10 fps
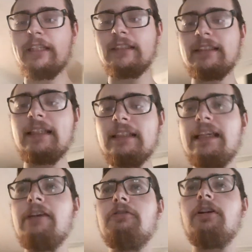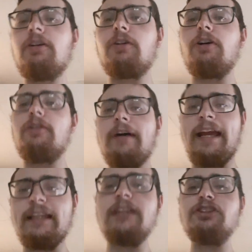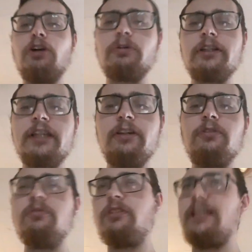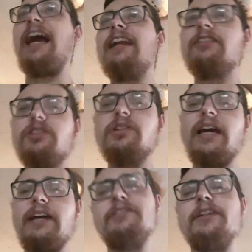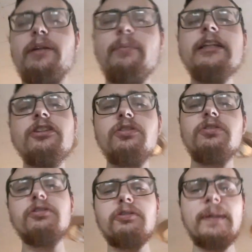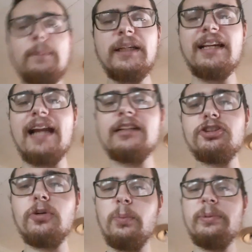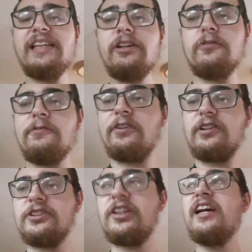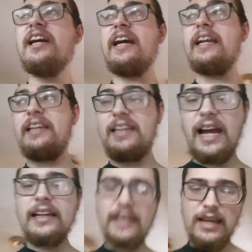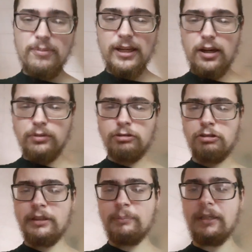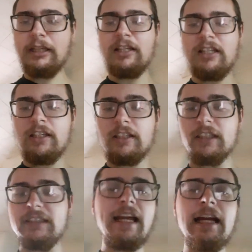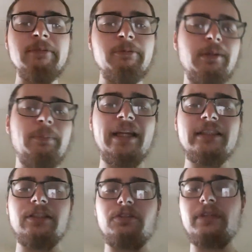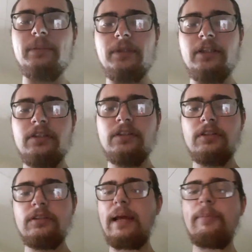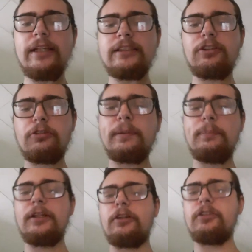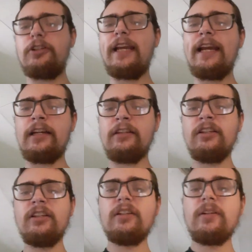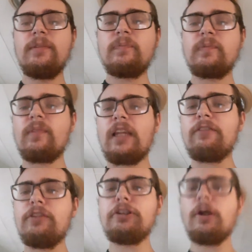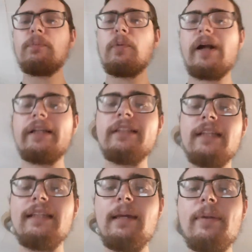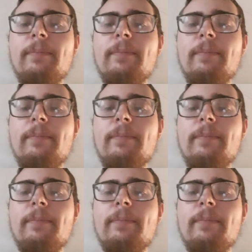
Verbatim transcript: to see this cute little girl, and they show her cute. You got to do that if you're gonna make children creepy. You got to show them cute first and then they become creepy because that what makes it creepy. That makes it creepier. You can't if you jump right into Demon